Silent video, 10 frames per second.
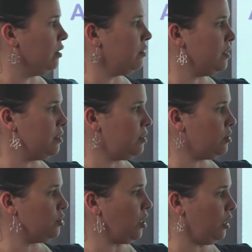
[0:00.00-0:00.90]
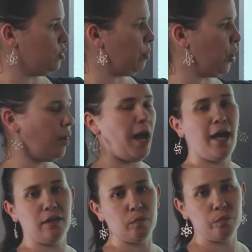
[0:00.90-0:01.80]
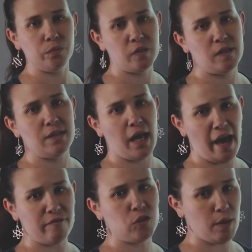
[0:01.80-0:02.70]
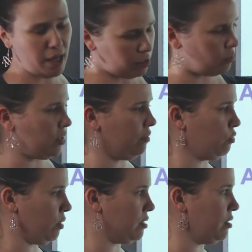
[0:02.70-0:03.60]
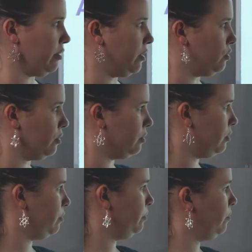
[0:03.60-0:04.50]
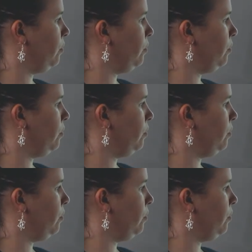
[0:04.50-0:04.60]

This is the change per atom. Since I have 2 atoms, I have twice the electrons.